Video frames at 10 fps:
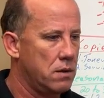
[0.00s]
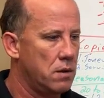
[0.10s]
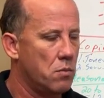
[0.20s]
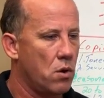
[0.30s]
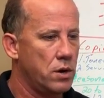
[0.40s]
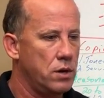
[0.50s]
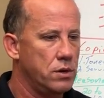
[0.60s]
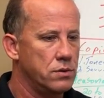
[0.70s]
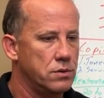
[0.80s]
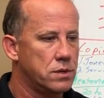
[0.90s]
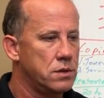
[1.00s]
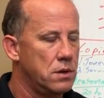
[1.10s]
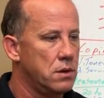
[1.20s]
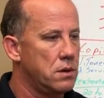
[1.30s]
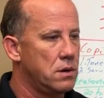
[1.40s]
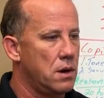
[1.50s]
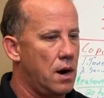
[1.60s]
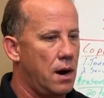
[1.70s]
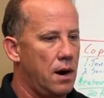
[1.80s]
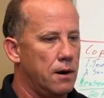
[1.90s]
The more you use,
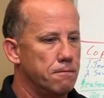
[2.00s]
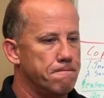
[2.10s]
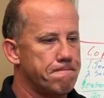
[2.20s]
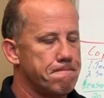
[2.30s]
the